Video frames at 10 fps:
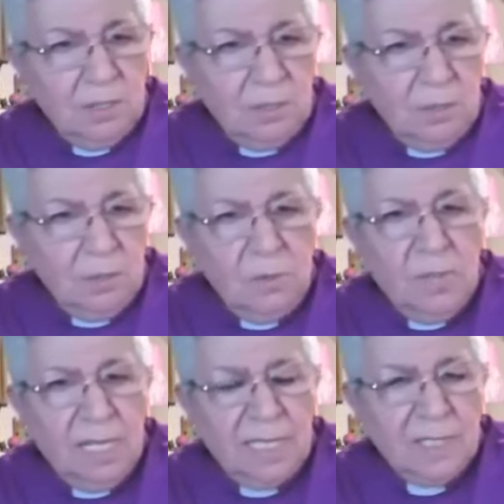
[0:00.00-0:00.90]
because
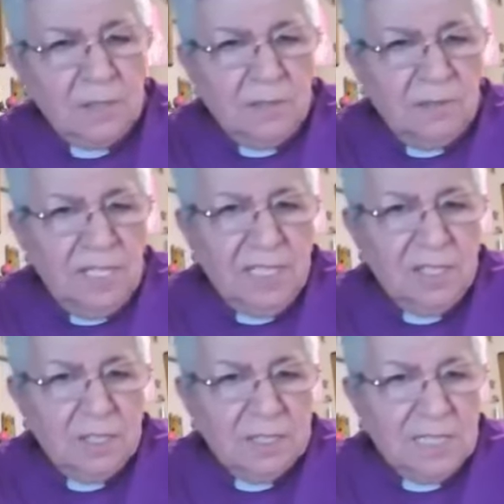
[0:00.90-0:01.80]
you're
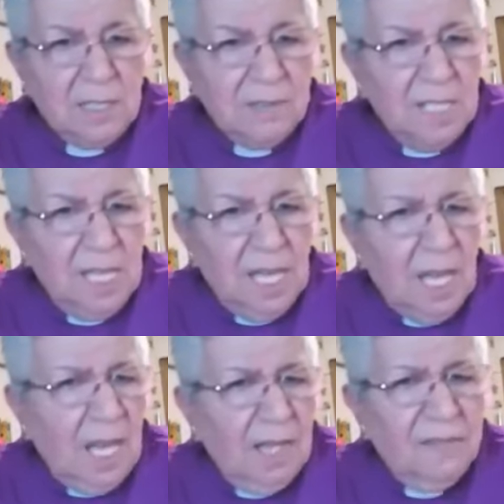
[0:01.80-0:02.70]
always sort of feeling to
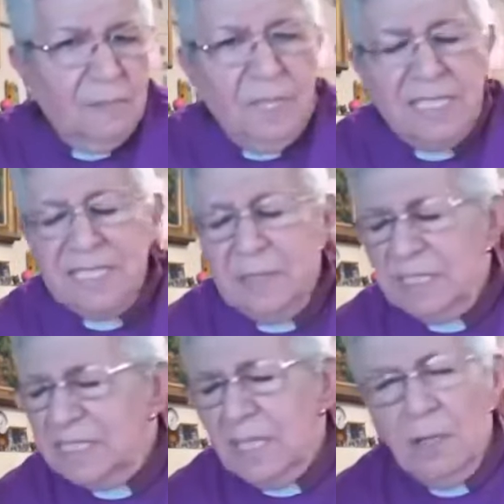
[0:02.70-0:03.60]
yourself,
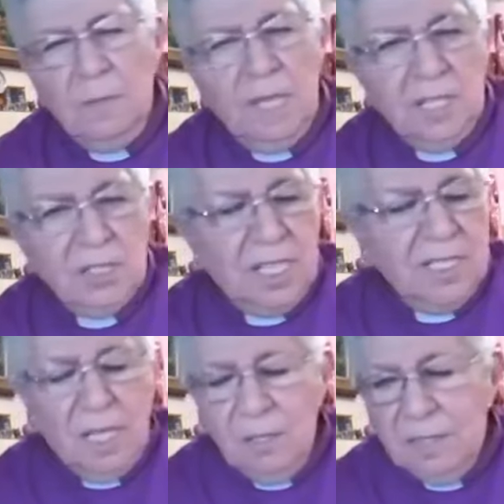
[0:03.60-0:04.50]
I miss them
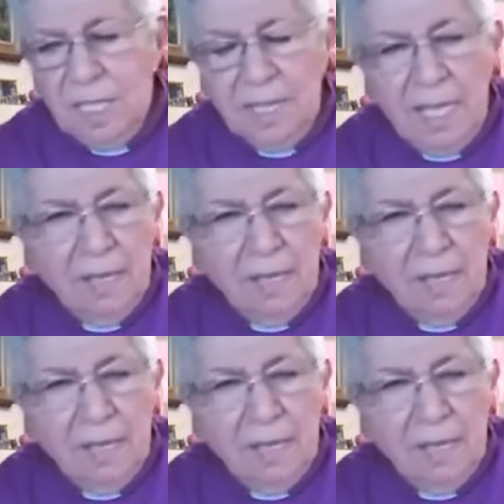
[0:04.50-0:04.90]
so much.